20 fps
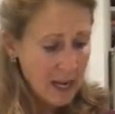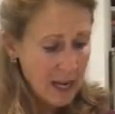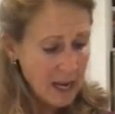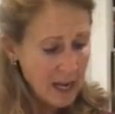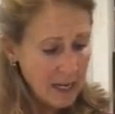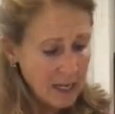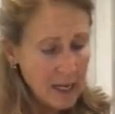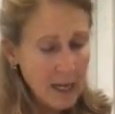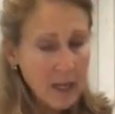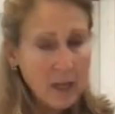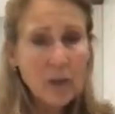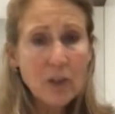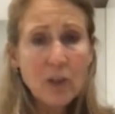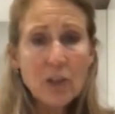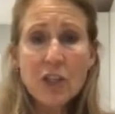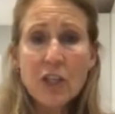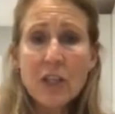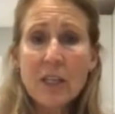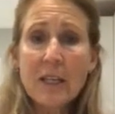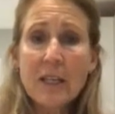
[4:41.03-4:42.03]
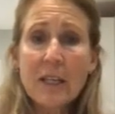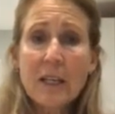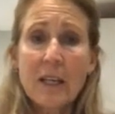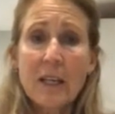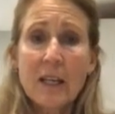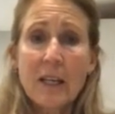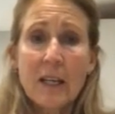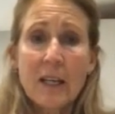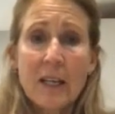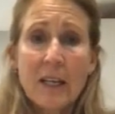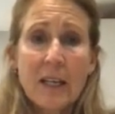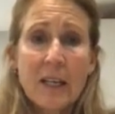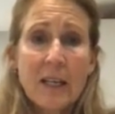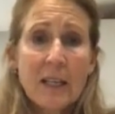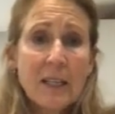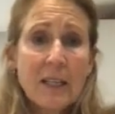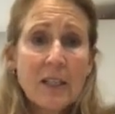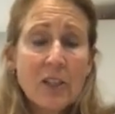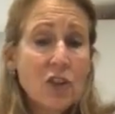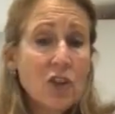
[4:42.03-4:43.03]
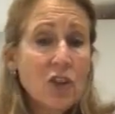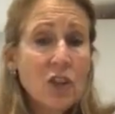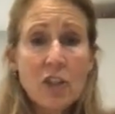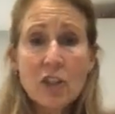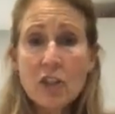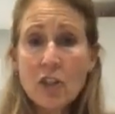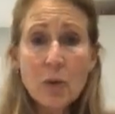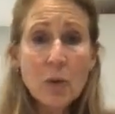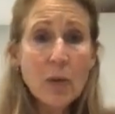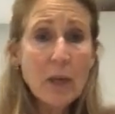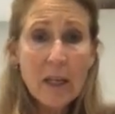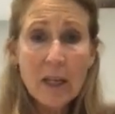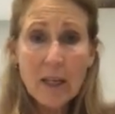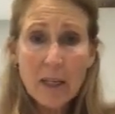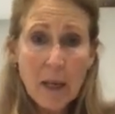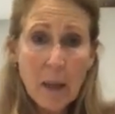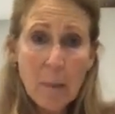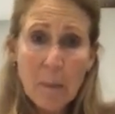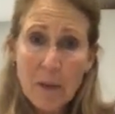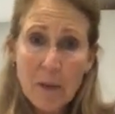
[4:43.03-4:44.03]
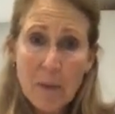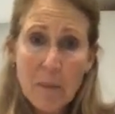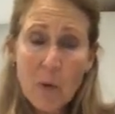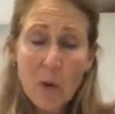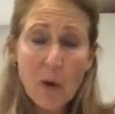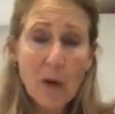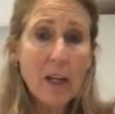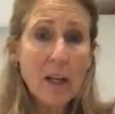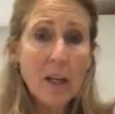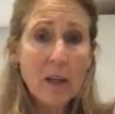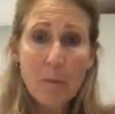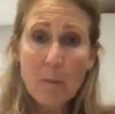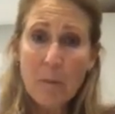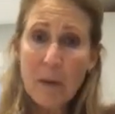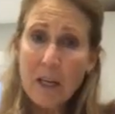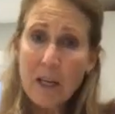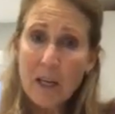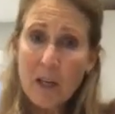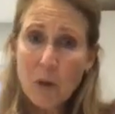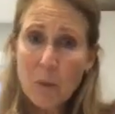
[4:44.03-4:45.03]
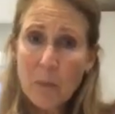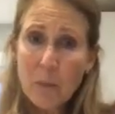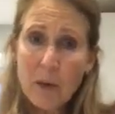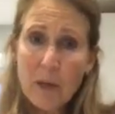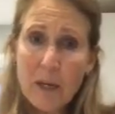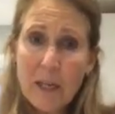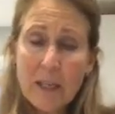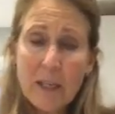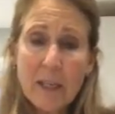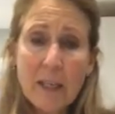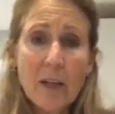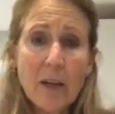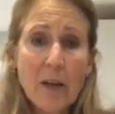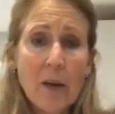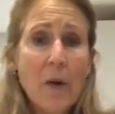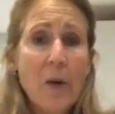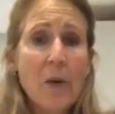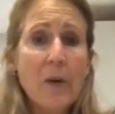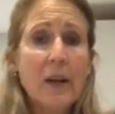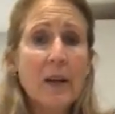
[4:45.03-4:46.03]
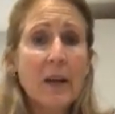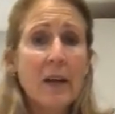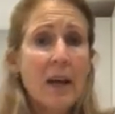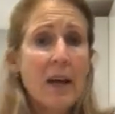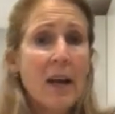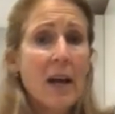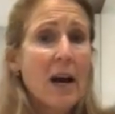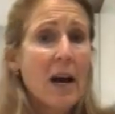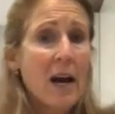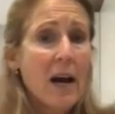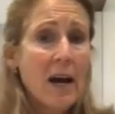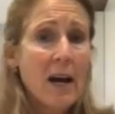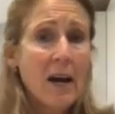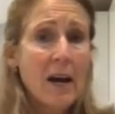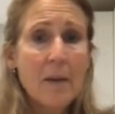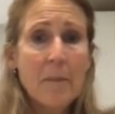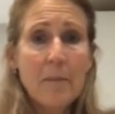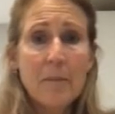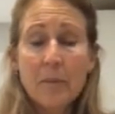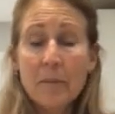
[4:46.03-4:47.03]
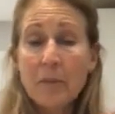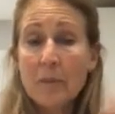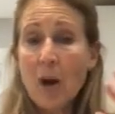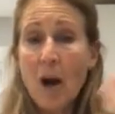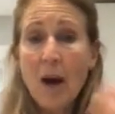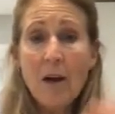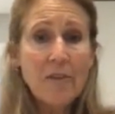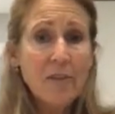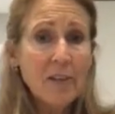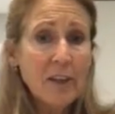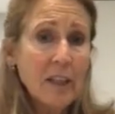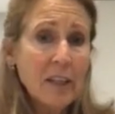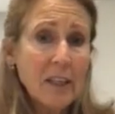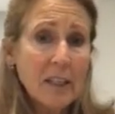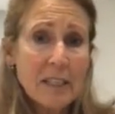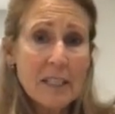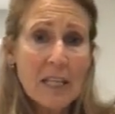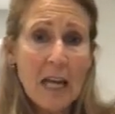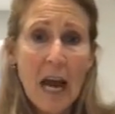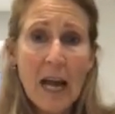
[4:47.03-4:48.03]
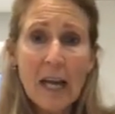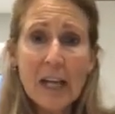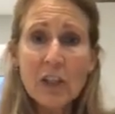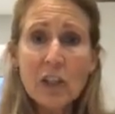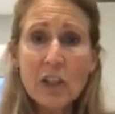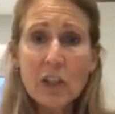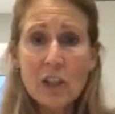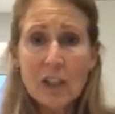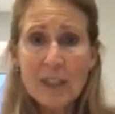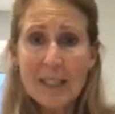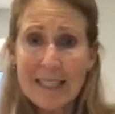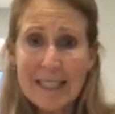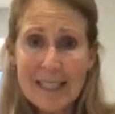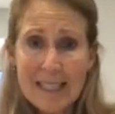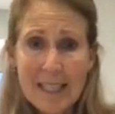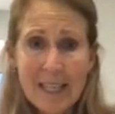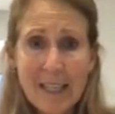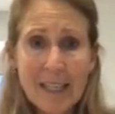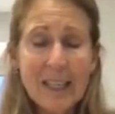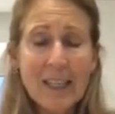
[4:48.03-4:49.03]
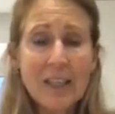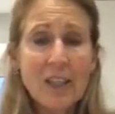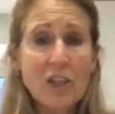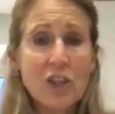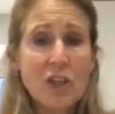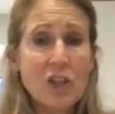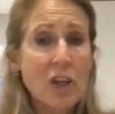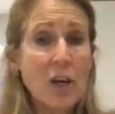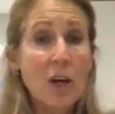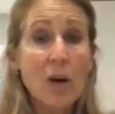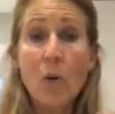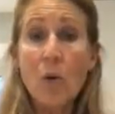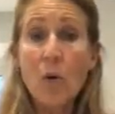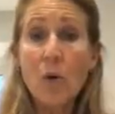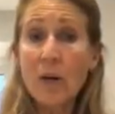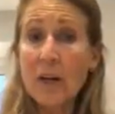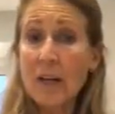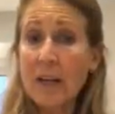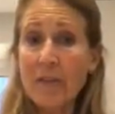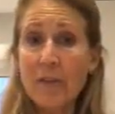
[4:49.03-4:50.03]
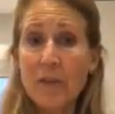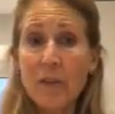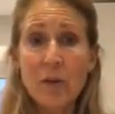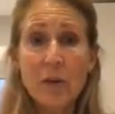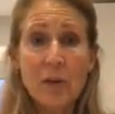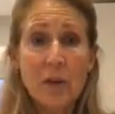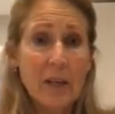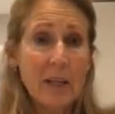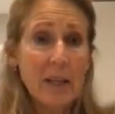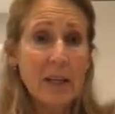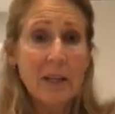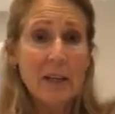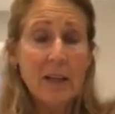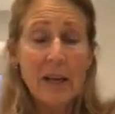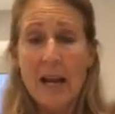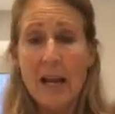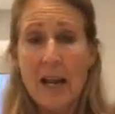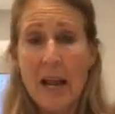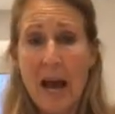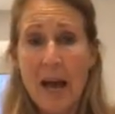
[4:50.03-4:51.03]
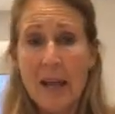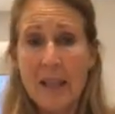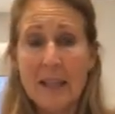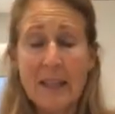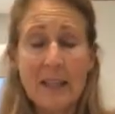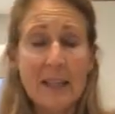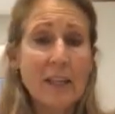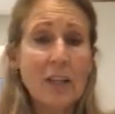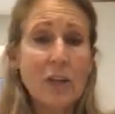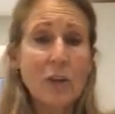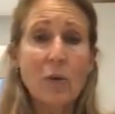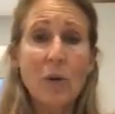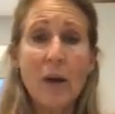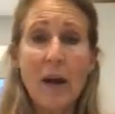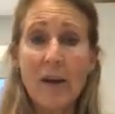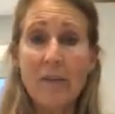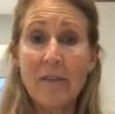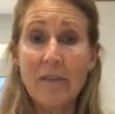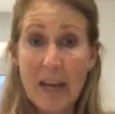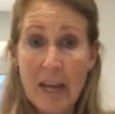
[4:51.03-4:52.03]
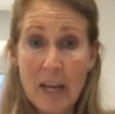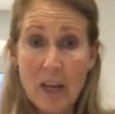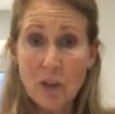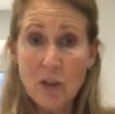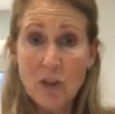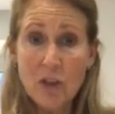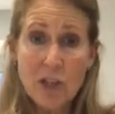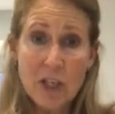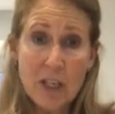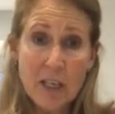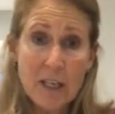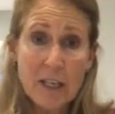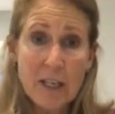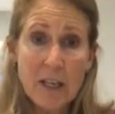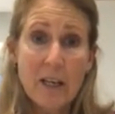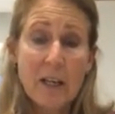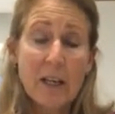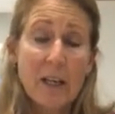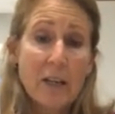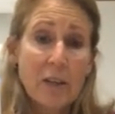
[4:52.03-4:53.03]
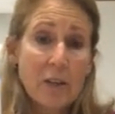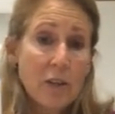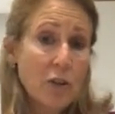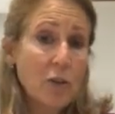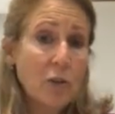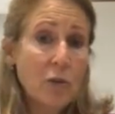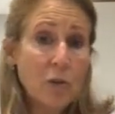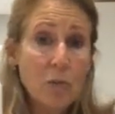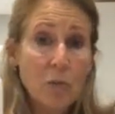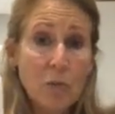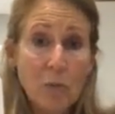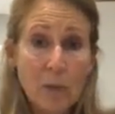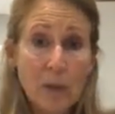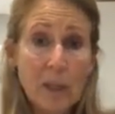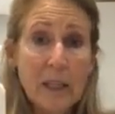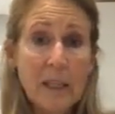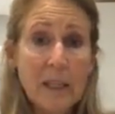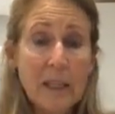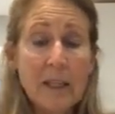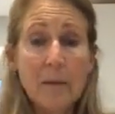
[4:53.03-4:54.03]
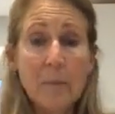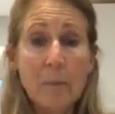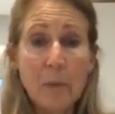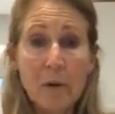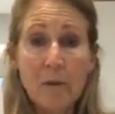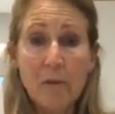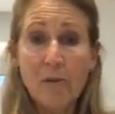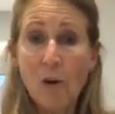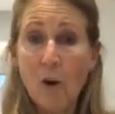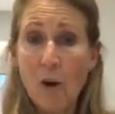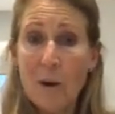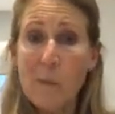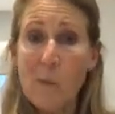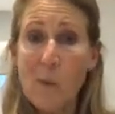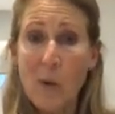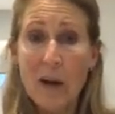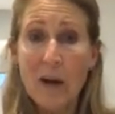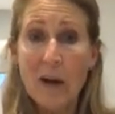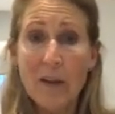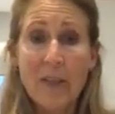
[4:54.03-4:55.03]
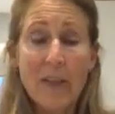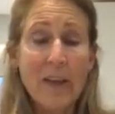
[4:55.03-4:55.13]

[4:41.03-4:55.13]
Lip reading: And energy is just you getting up in the morning, making your brain get going, not feeling tired and sluggish, or if you're an athlete, you have energy to really perform well.